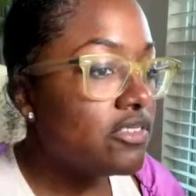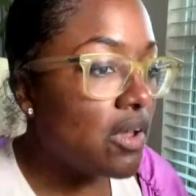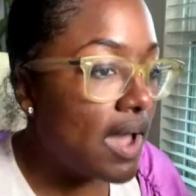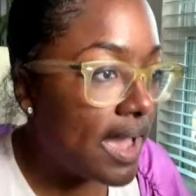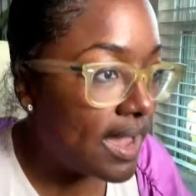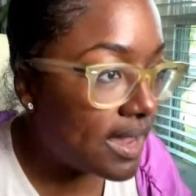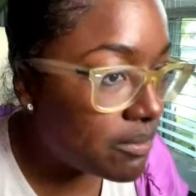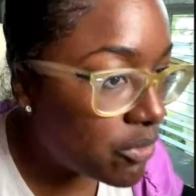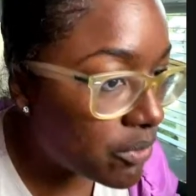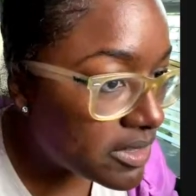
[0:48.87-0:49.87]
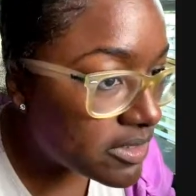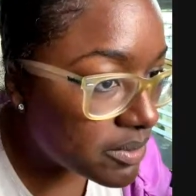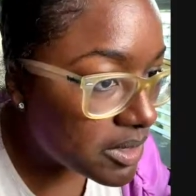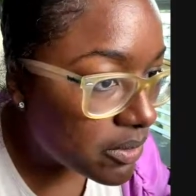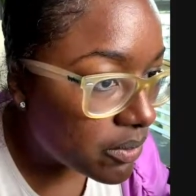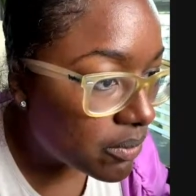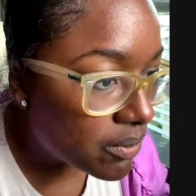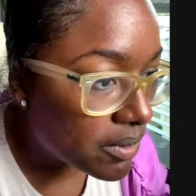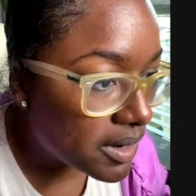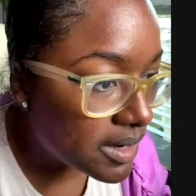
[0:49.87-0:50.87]
So I am going to
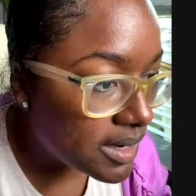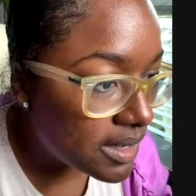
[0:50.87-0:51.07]
record.